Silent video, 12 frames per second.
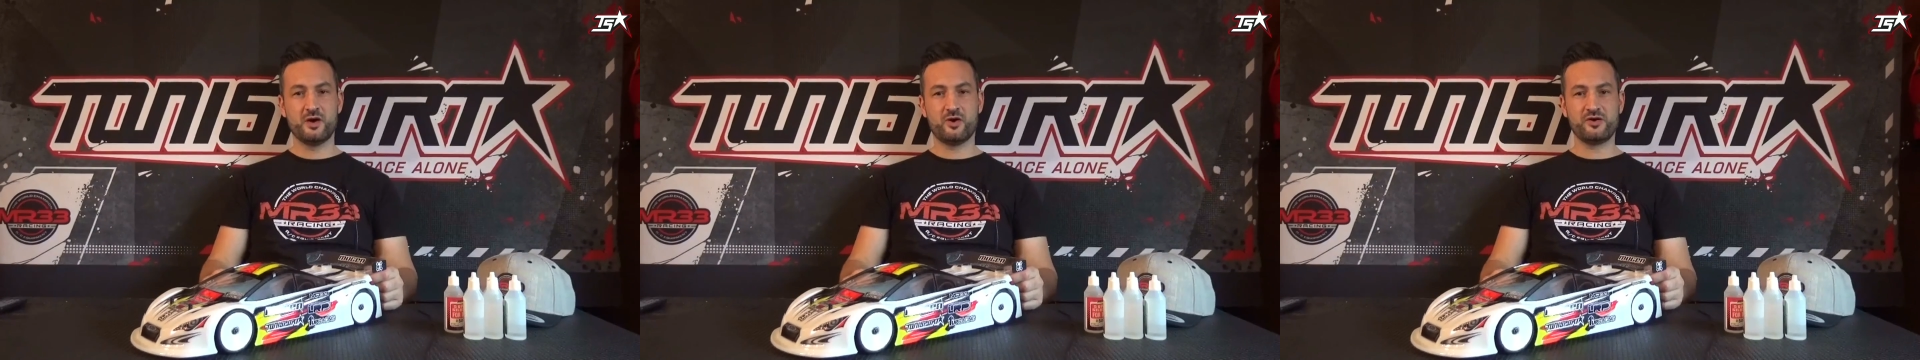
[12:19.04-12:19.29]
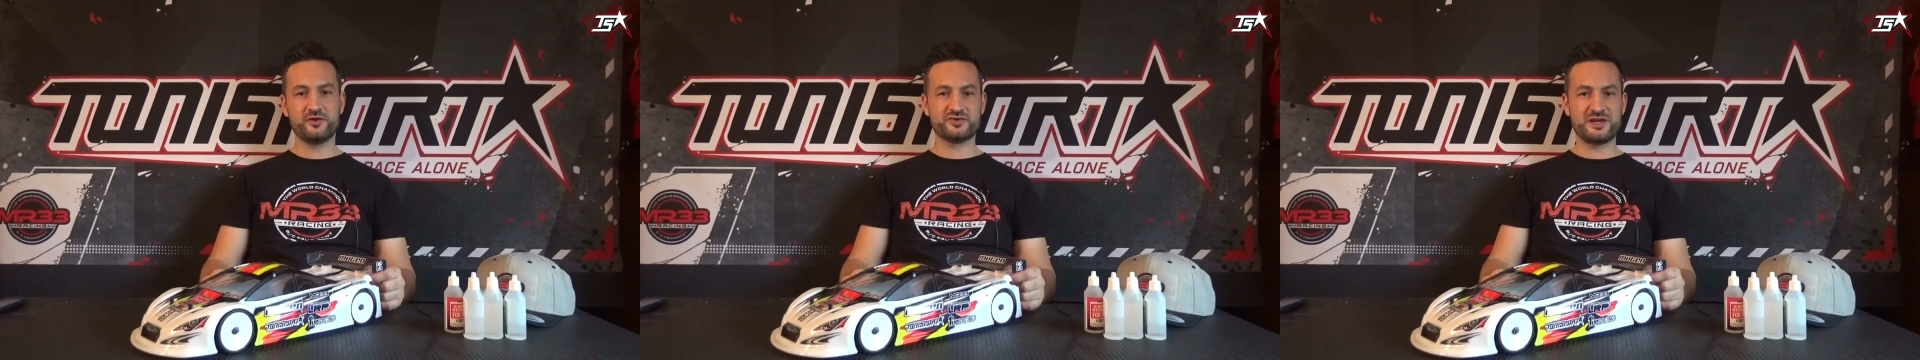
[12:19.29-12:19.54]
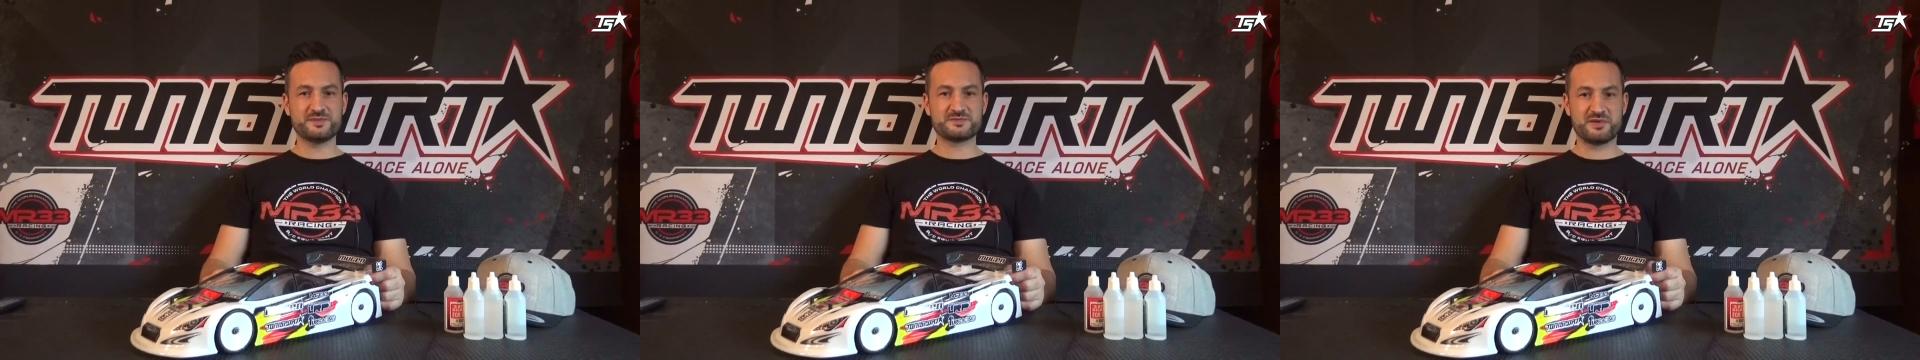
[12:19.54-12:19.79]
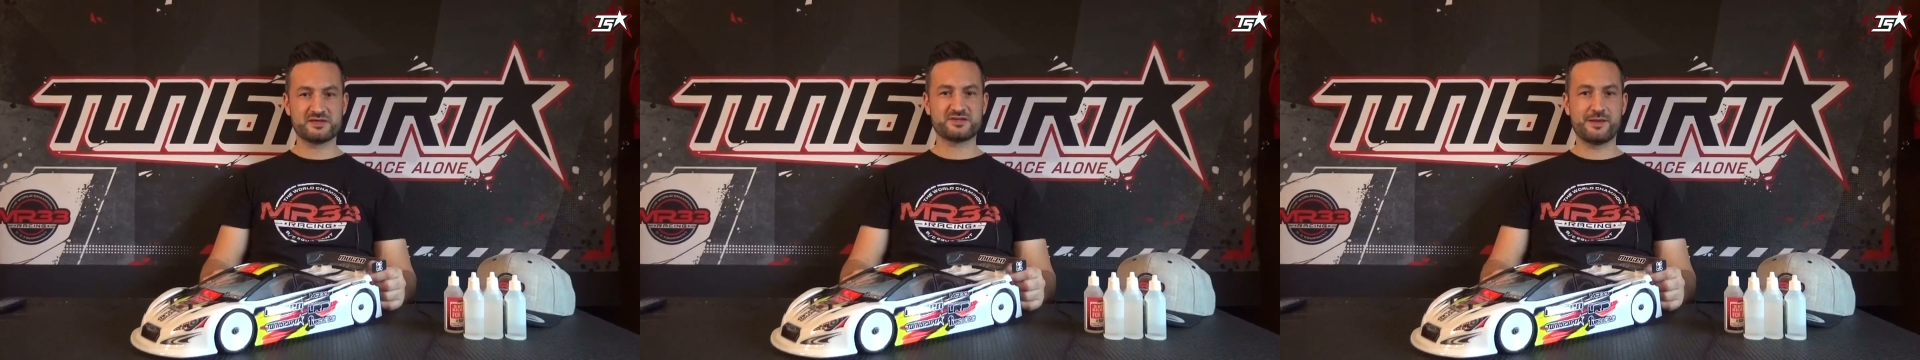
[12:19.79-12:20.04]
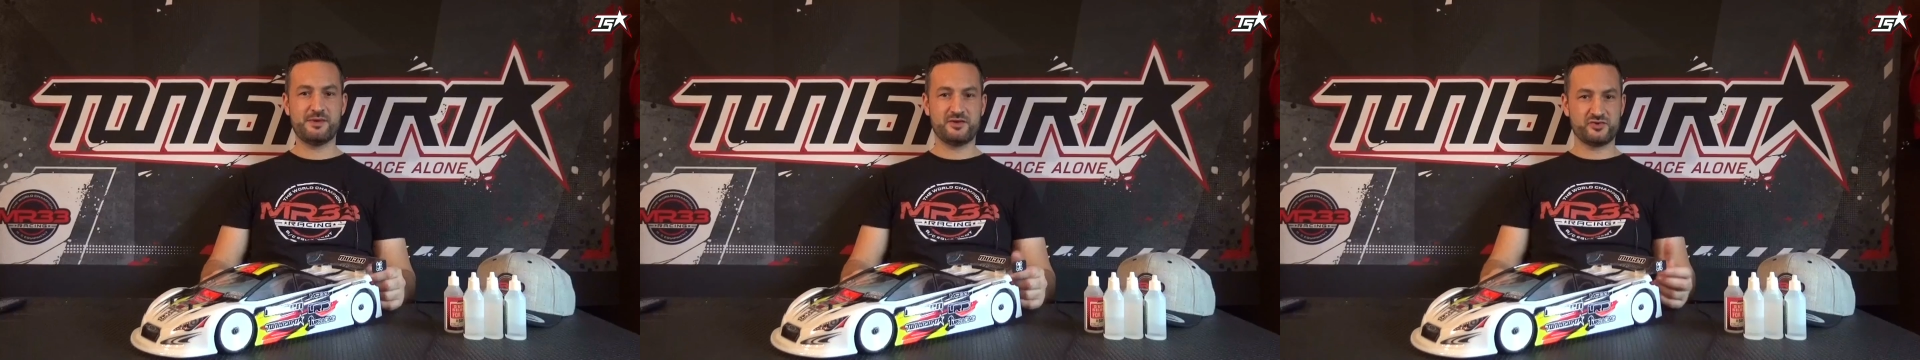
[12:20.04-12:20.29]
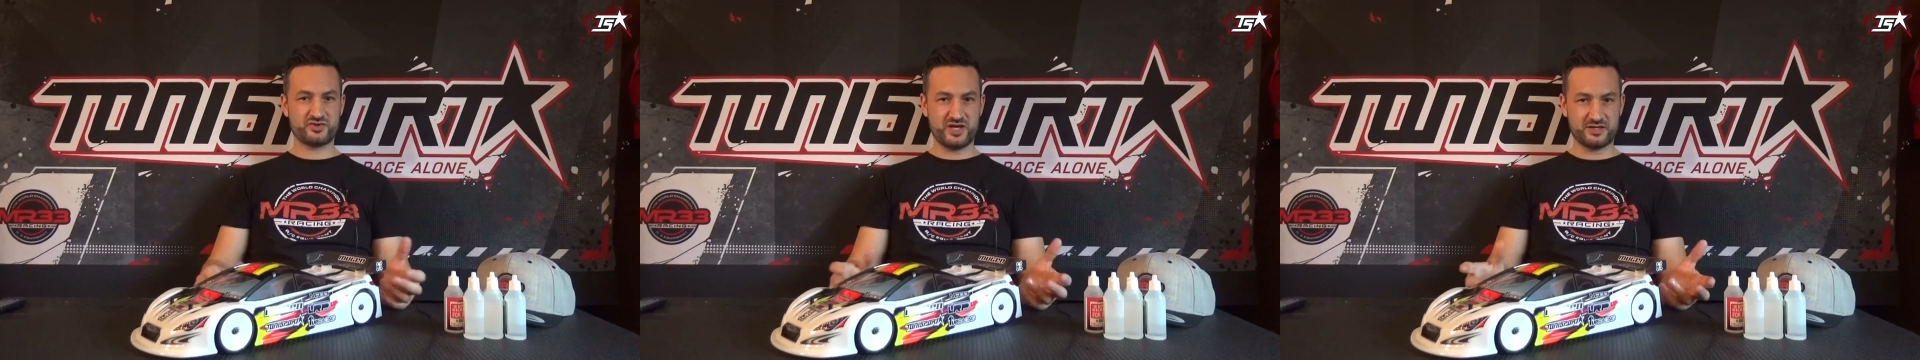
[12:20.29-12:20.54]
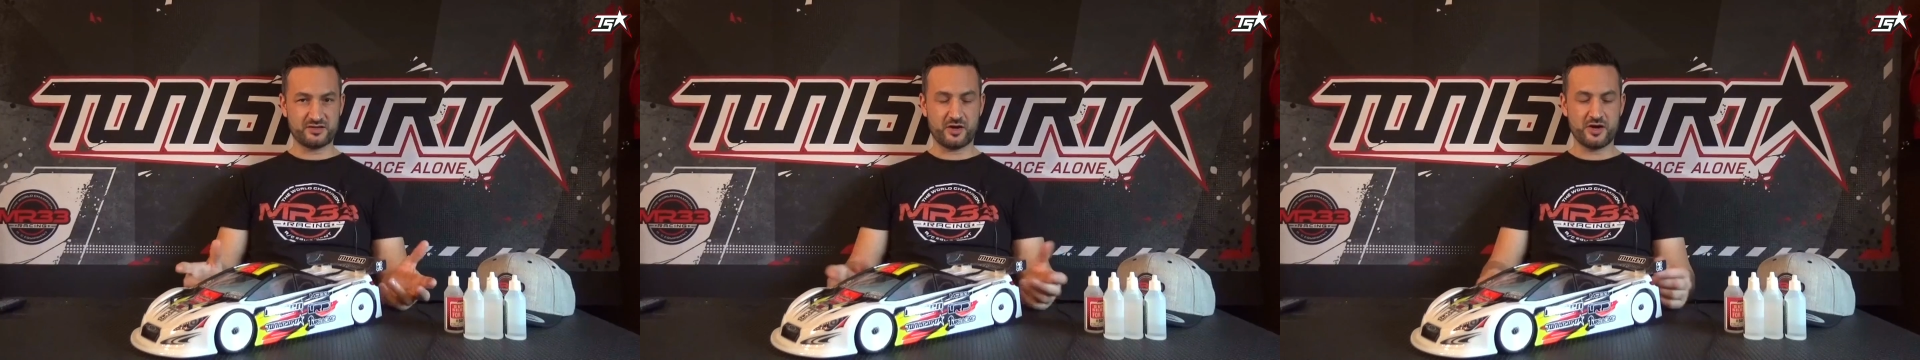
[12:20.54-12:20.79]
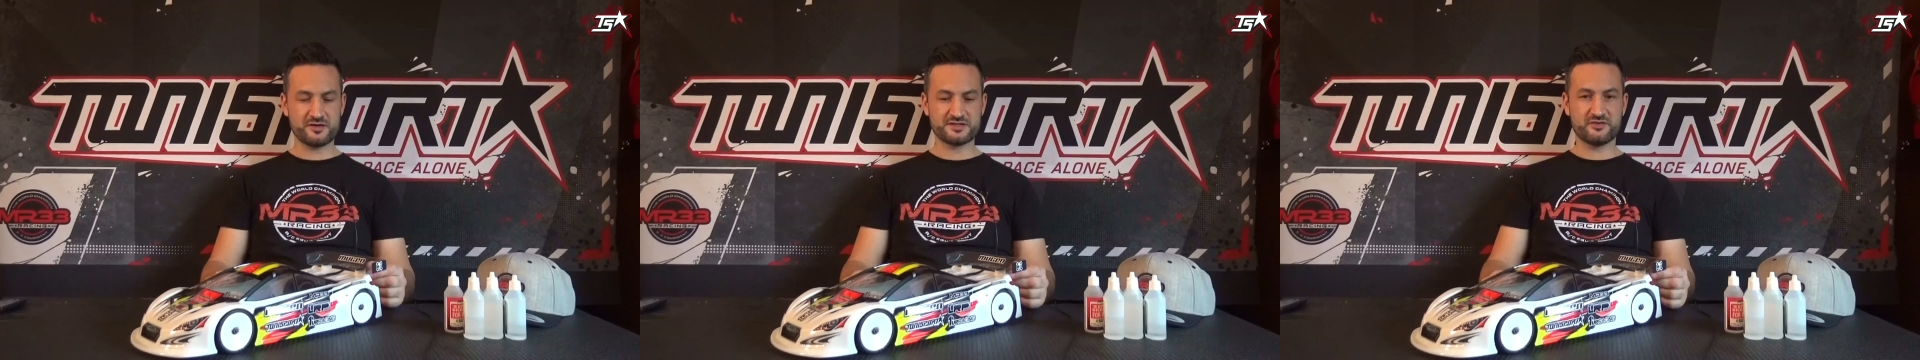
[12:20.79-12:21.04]
on your team's pit table to check the
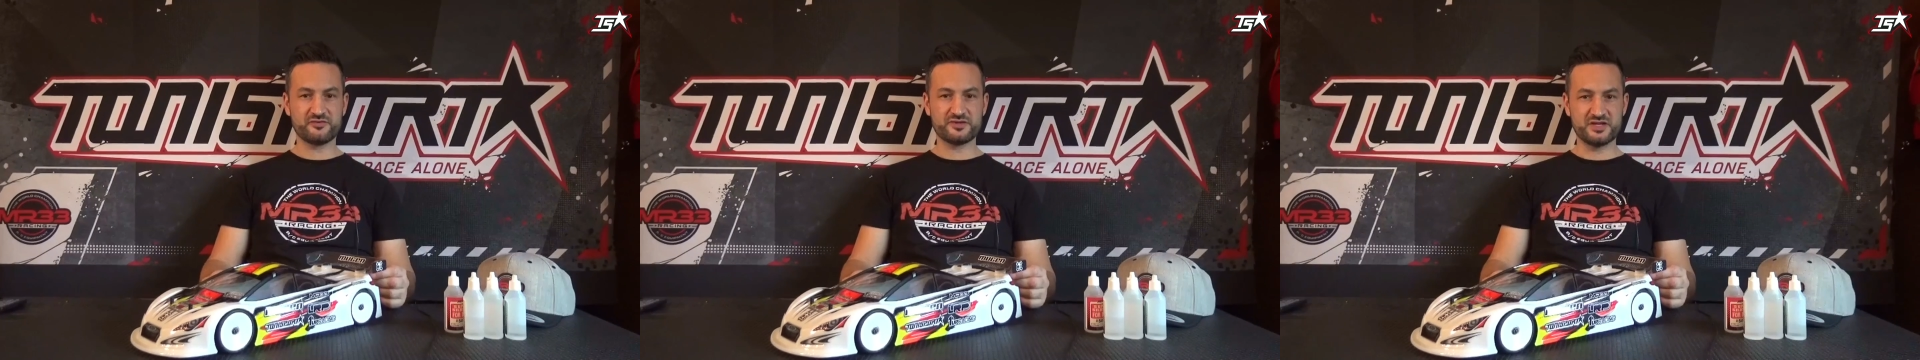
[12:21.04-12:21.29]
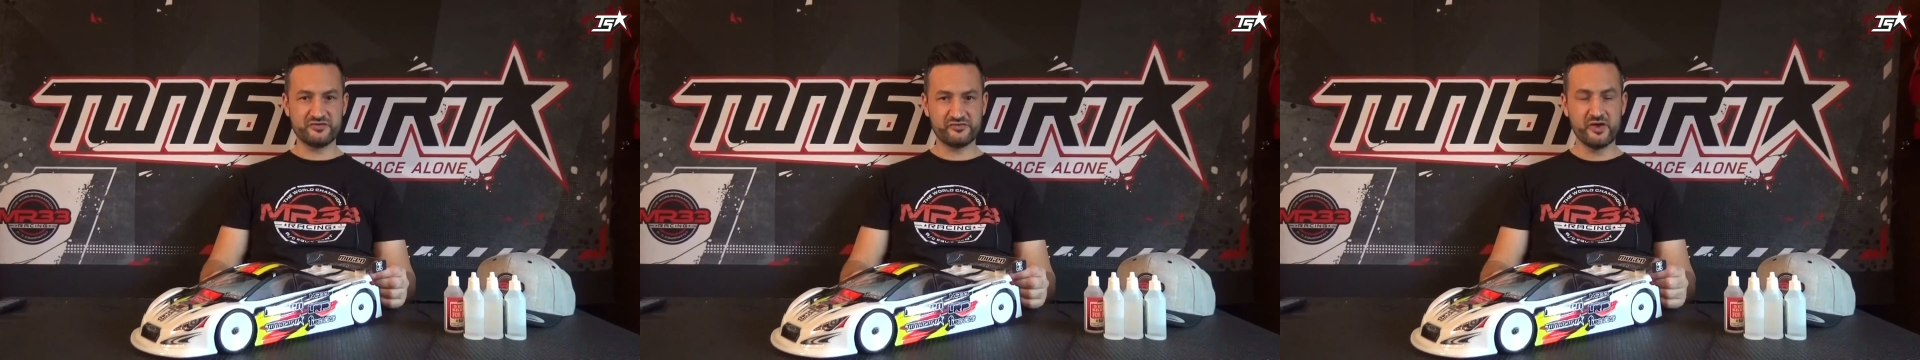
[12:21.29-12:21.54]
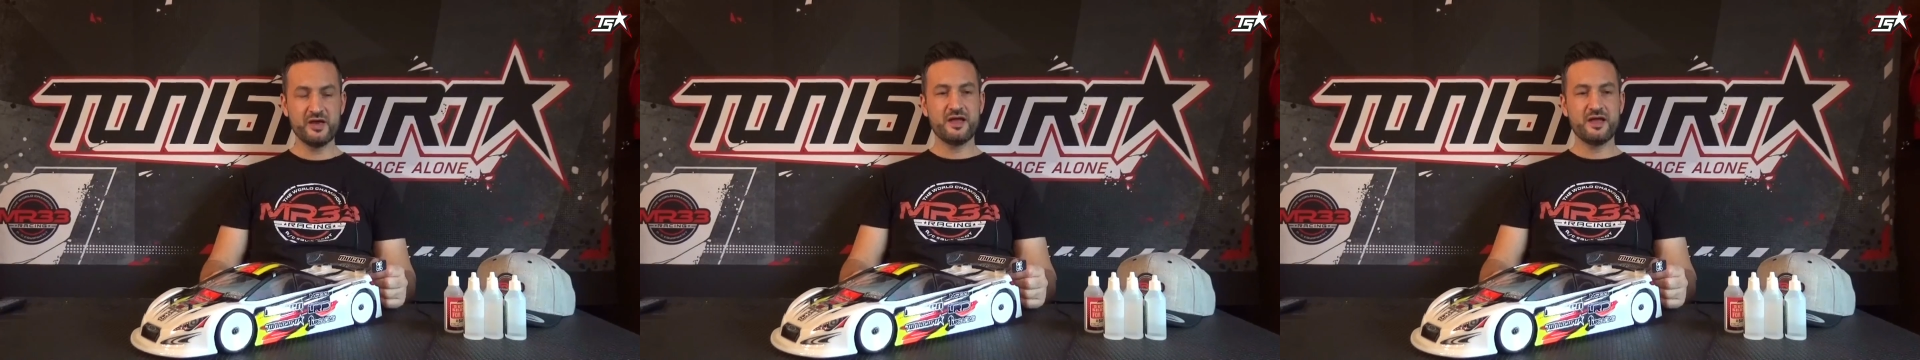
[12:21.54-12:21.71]
hardness of the Diffs.